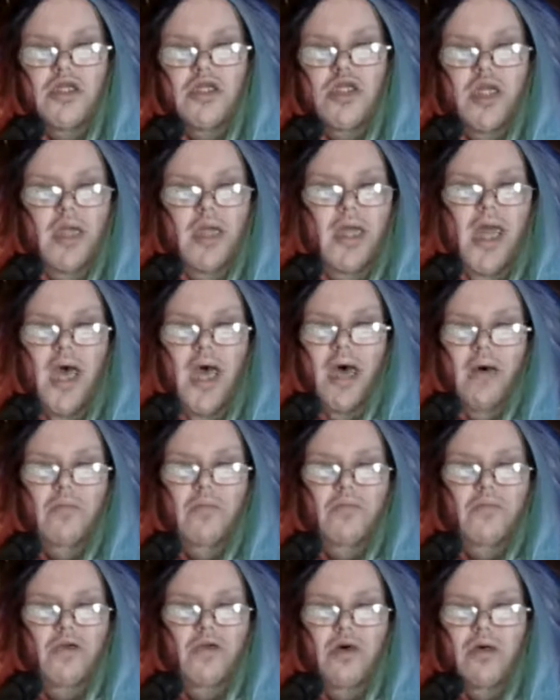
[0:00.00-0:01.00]

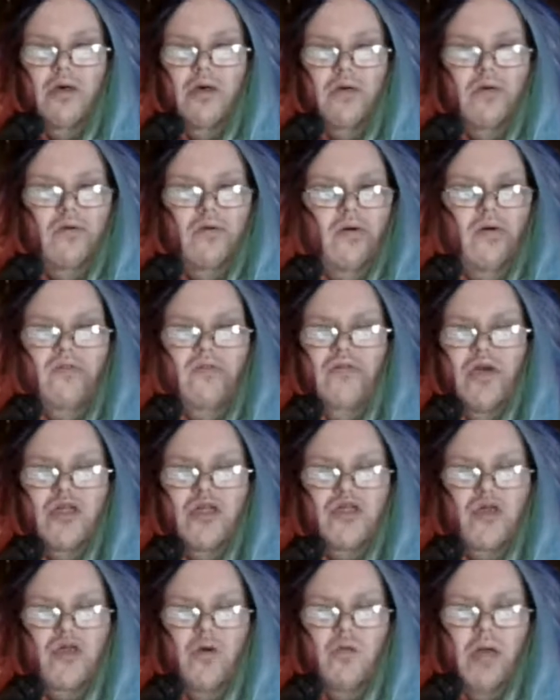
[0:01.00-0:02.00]
GM, the
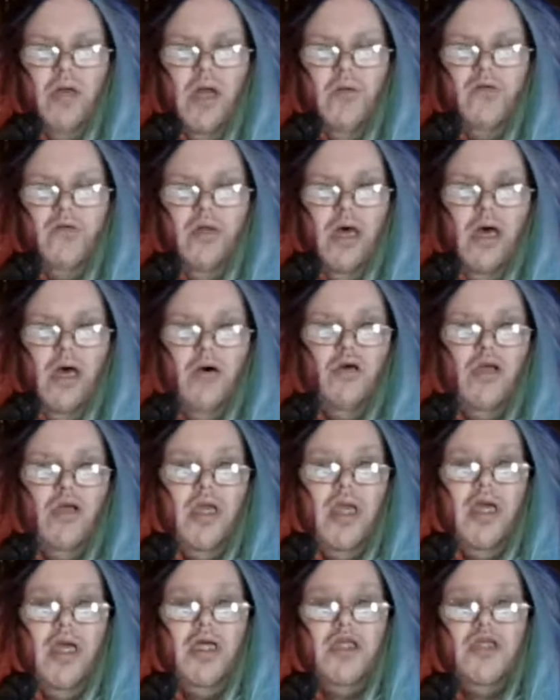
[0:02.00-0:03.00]
official, whatever the hell
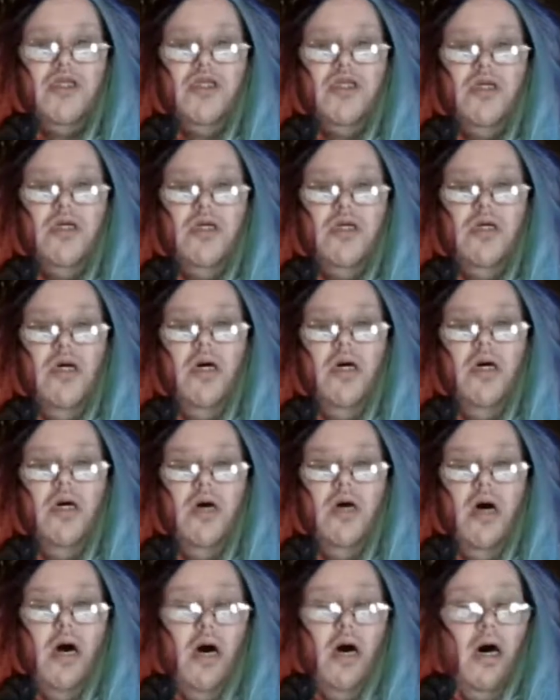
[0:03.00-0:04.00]
he is,
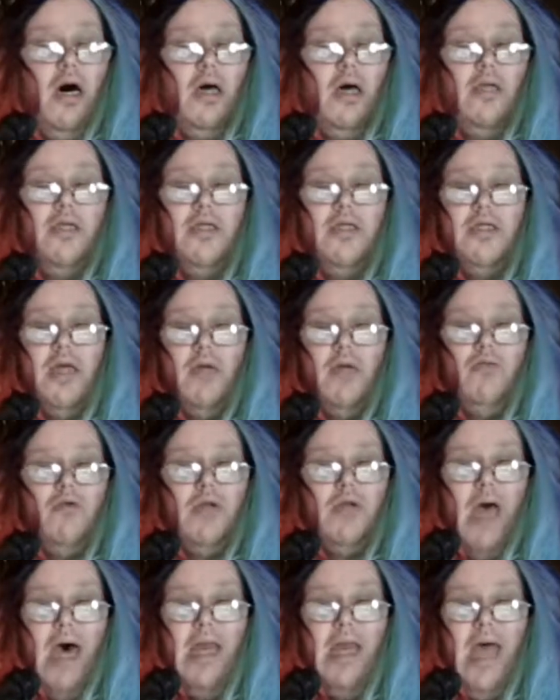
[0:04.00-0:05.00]
said
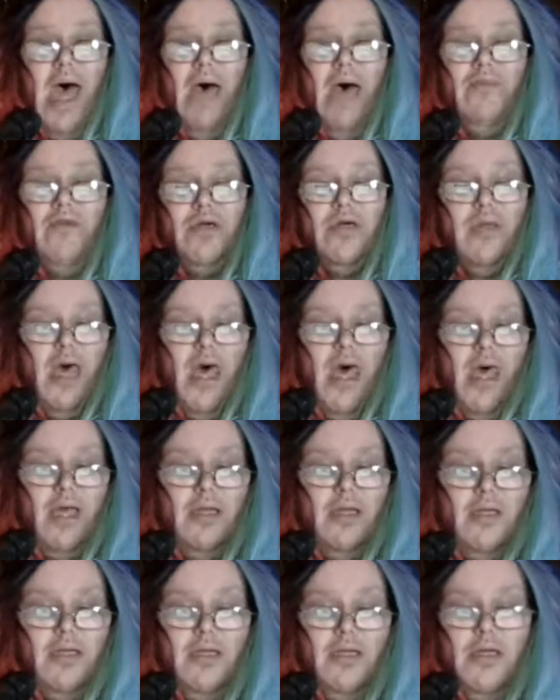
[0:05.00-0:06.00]
we're not having
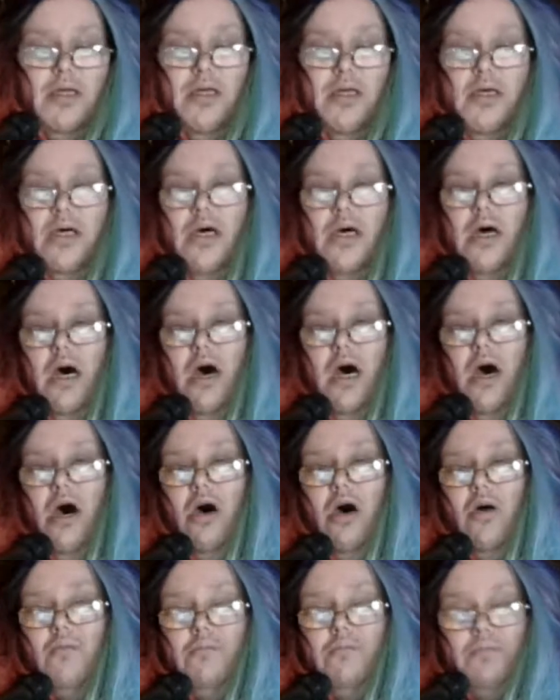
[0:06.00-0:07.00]
that.
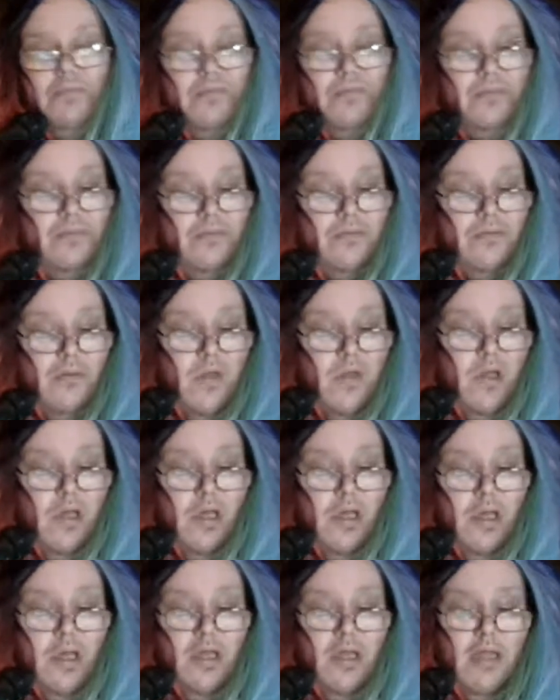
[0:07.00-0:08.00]
Um,
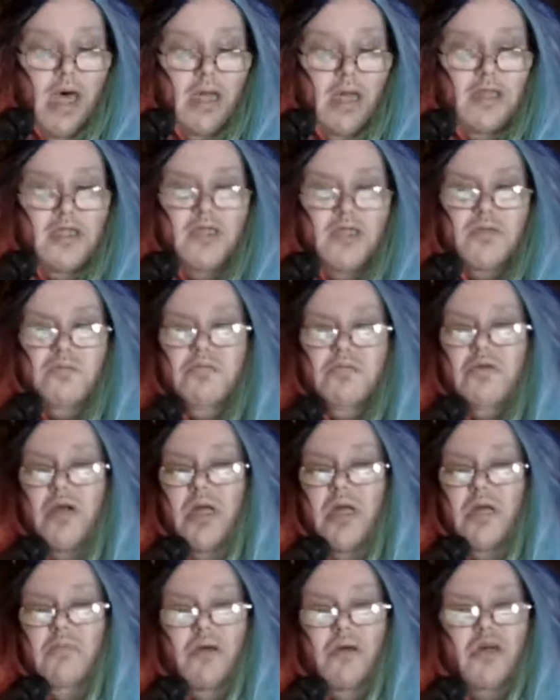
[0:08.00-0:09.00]
that's
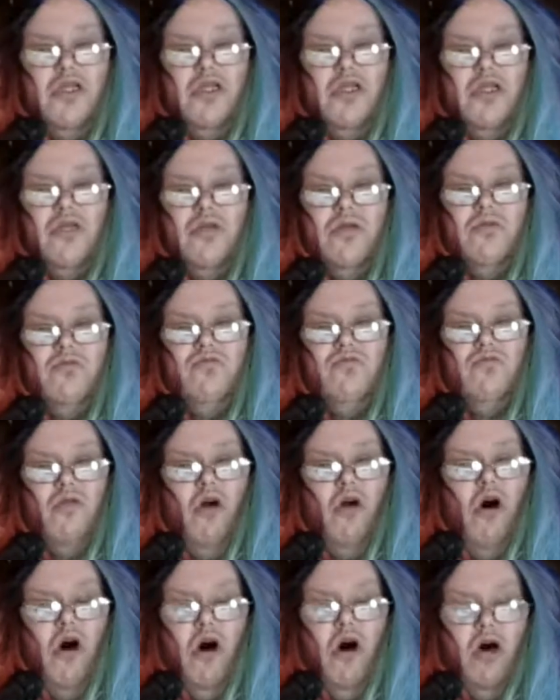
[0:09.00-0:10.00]
pretty much
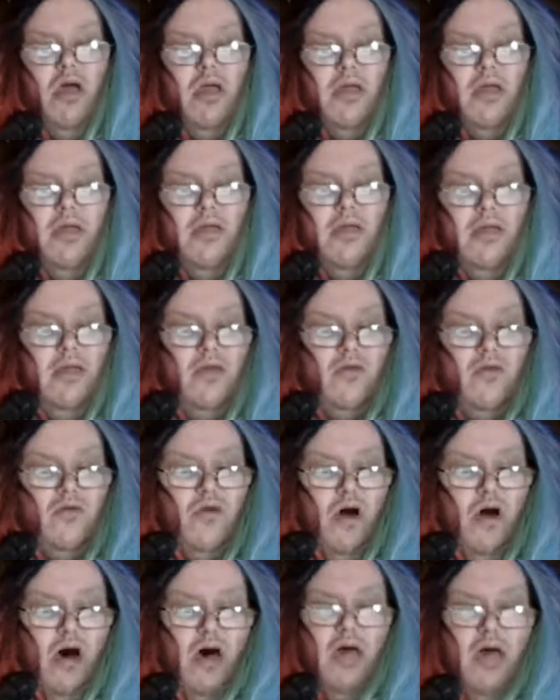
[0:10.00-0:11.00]
Raw. And
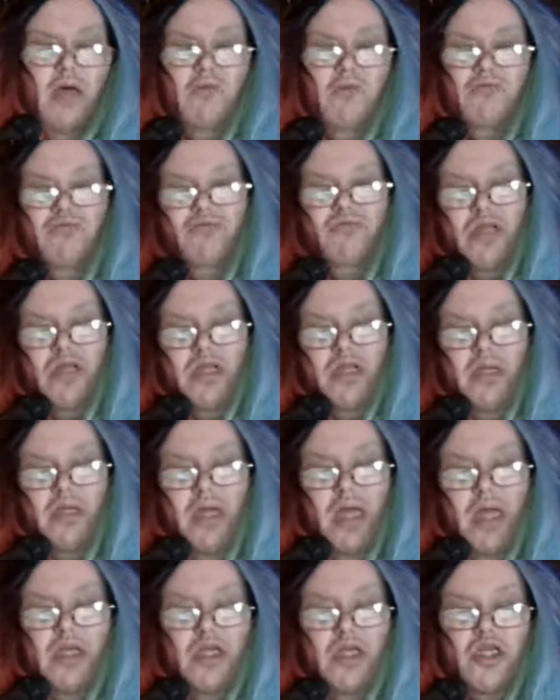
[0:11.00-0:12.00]
Raw,
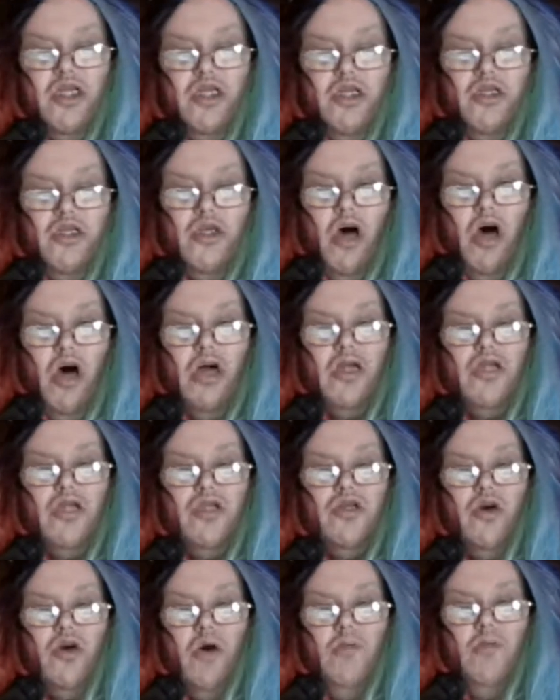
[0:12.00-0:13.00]
it sucked
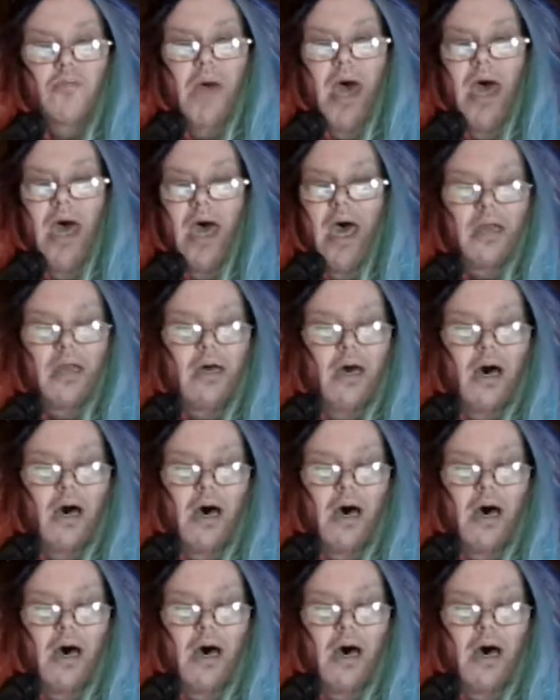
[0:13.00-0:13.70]
so bad.